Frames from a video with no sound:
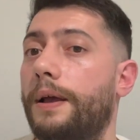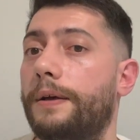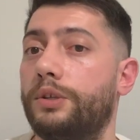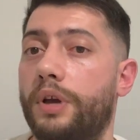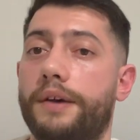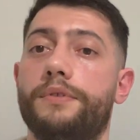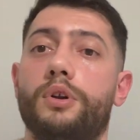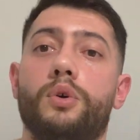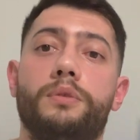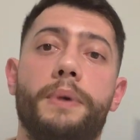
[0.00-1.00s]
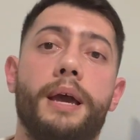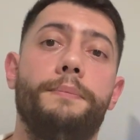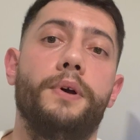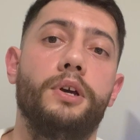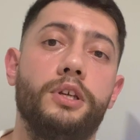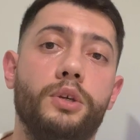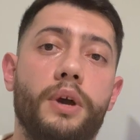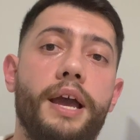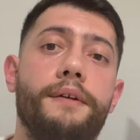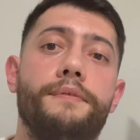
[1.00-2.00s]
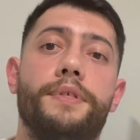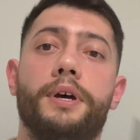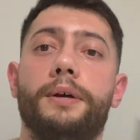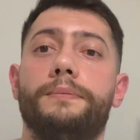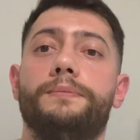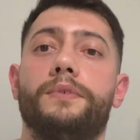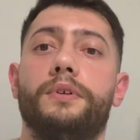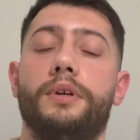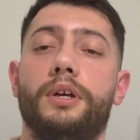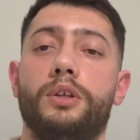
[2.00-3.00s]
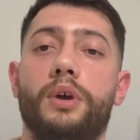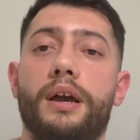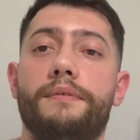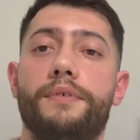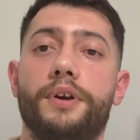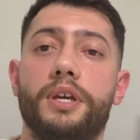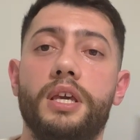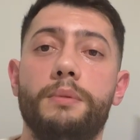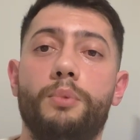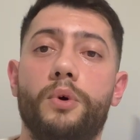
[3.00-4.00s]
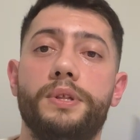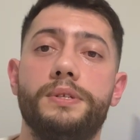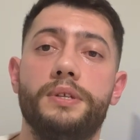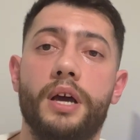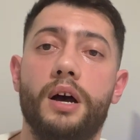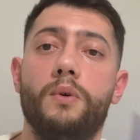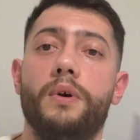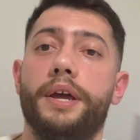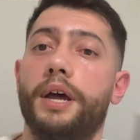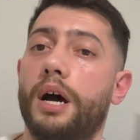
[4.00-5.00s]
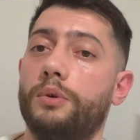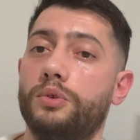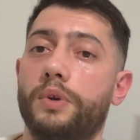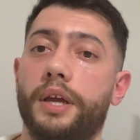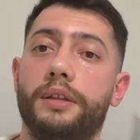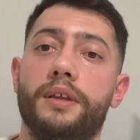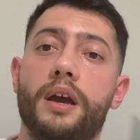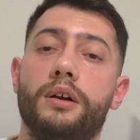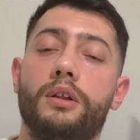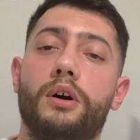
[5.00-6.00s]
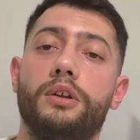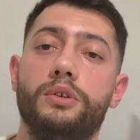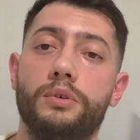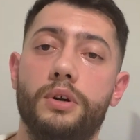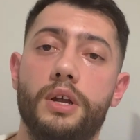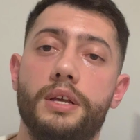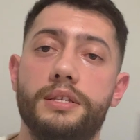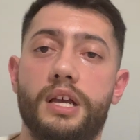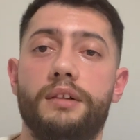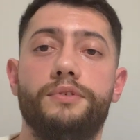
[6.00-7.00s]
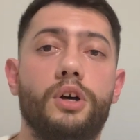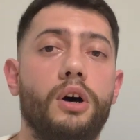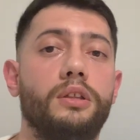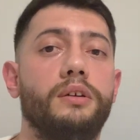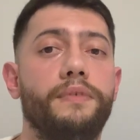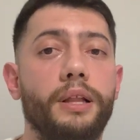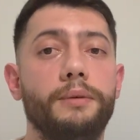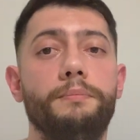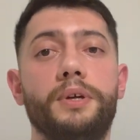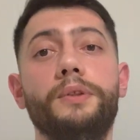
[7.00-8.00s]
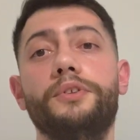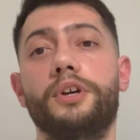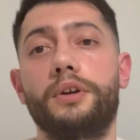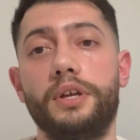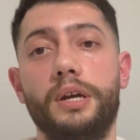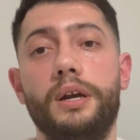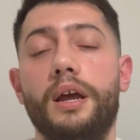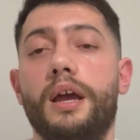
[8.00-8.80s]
you have the roadmap, you have the key points now and how you can tackle on your self-taught development career.